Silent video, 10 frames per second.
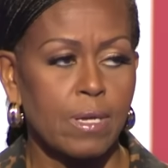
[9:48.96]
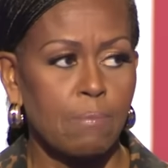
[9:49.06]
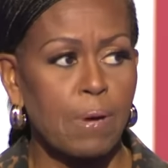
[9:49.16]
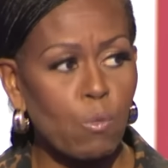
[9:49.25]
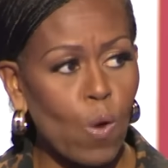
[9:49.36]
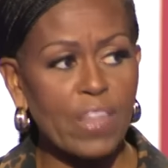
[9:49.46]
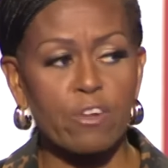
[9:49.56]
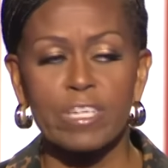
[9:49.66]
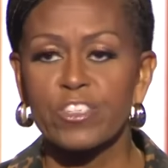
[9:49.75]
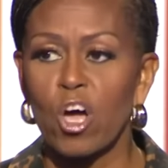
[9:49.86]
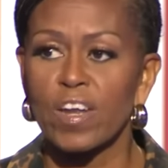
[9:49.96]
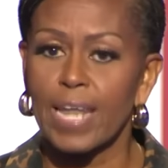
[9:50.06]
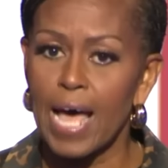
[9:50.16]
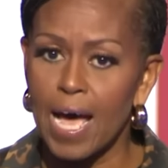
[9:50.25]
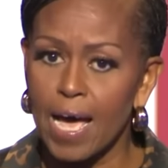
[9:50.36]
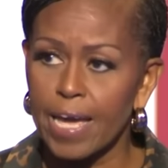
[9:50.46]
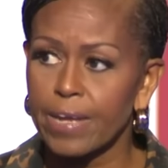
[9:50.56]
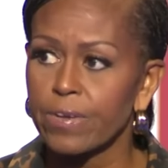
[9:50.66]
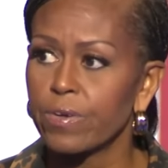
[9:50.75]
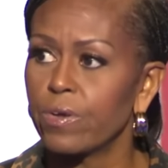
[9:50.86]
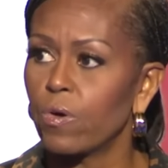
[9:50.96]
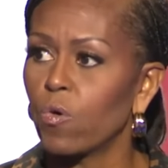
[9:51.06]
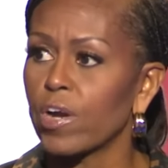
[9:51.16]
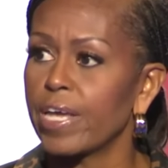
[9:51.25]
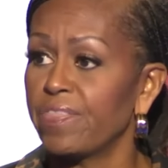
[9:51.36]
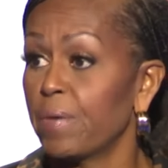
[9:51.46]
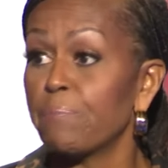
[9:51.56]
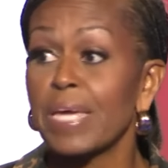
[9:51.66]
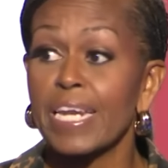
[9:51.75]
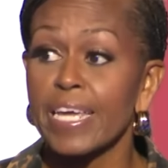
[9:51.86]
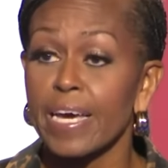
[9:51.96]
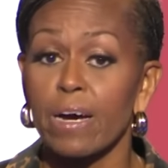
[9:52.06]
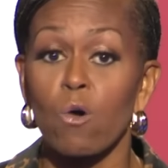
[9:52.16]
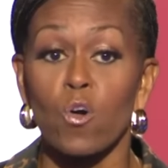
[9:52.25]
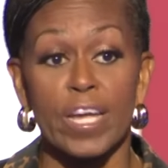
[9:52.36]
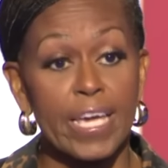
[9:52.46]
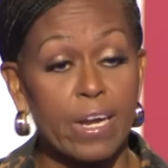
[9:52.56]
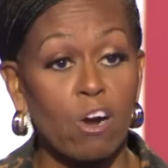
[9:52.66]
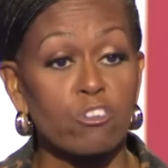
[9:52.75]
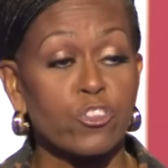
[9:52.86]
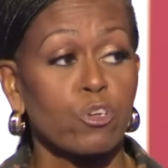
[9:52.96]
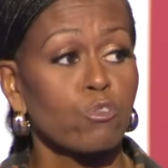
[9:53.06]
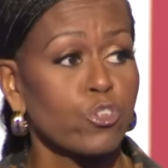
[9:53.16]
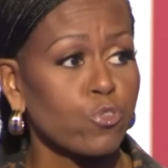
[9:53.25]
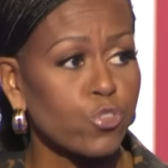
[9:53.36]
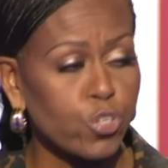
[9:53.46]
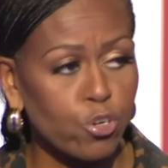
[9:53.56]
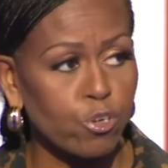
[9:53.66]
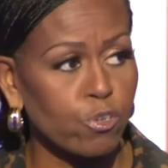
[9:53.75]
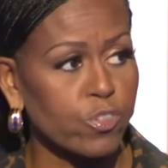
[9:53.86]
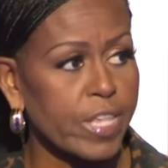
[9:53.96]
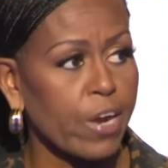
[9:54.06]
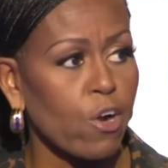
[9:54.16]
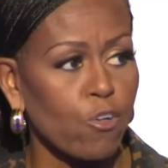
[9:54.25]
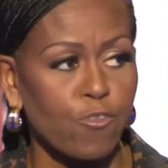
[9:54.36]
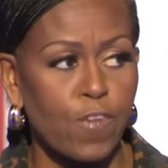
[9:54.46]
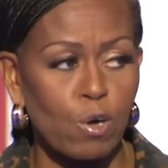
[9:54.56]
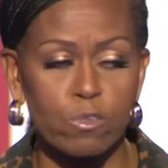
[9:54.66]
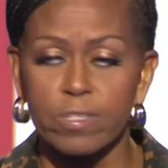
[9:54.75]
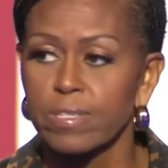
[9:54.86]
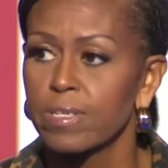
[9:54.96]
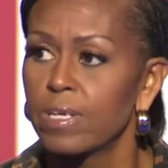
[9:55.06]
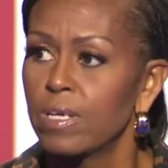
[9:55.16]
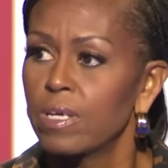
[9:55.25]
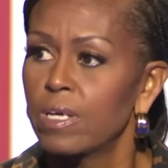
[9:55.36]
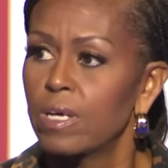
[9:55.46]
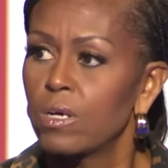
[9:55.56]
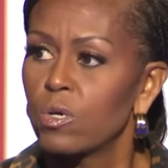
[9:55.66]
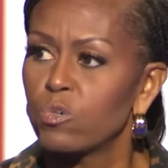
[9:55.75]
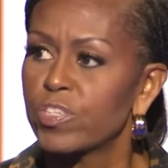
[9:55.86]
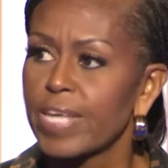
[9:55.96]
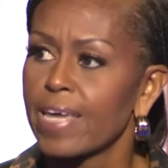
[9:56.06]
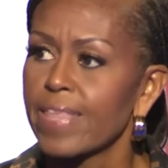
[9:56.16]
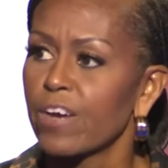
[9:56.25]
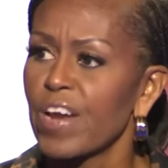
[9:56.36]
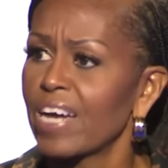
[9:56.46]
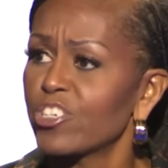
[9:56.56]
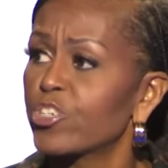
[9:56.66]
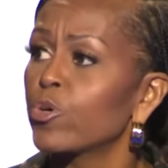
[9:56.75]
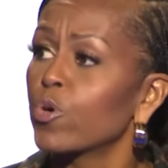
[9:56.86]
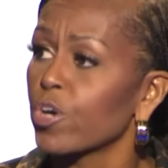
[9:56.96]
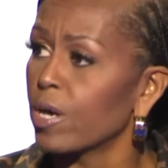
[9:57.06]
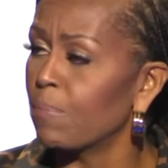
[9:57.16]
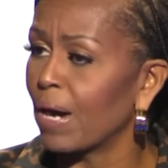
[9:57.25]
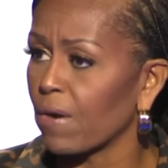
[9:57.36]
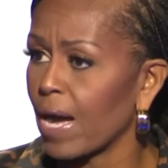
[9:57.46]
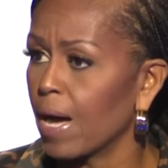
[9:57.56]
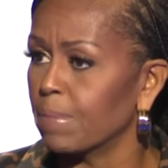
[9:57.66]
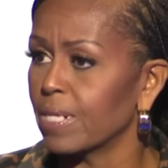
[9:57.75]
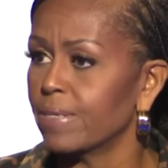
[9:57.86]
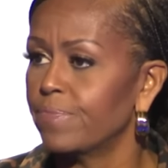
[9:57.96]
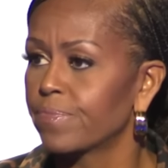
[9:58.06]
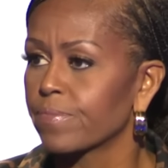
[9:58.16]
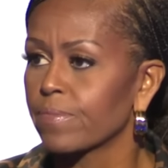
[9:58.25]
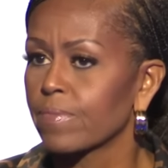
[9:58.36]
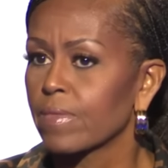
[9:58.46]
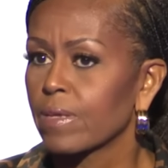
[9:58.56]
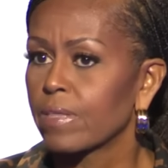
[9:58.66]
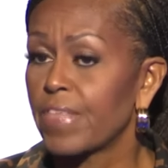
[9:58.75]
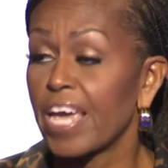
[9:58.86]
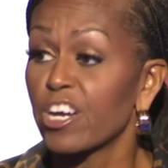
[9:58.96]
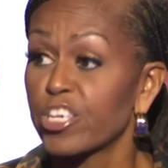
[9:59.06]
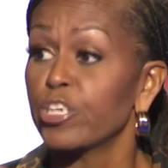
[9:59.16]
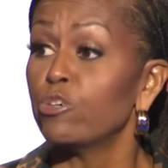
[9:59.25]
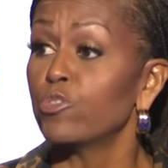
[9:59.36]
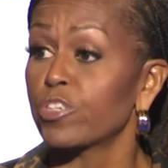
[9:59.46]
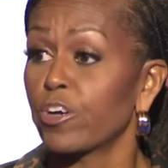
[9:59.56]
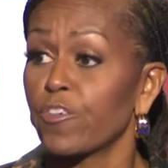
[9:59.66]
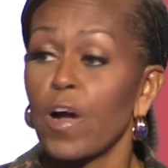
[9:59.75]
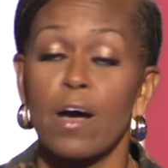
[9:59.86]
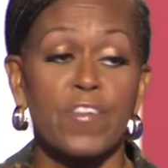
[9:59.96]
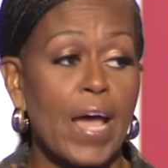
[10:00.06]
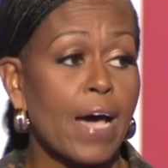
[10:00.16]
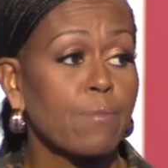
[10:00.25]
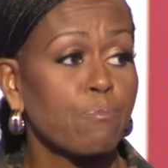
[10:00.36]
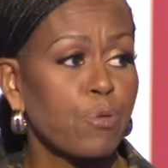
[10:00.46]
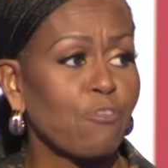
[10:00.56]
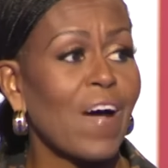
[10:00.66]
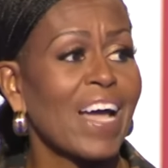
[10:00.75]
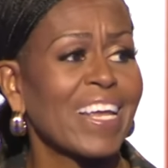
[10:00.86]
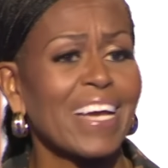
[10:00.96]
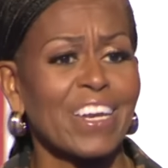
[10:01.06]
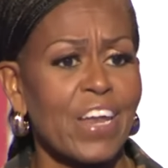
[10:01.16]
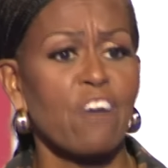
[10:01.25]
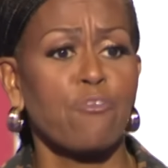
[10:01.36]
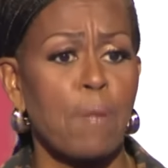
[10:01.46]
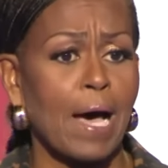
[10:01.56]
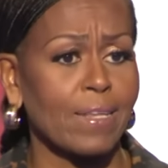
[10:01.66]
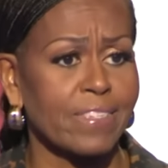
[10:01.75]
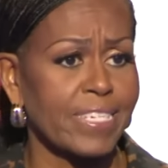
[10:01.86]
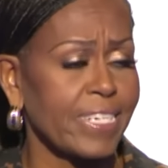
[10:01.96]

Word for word: But whether it's online or in the media or in our social circles, there are folks who say they're not sure about Kamala. They accuse her of not providing enough policy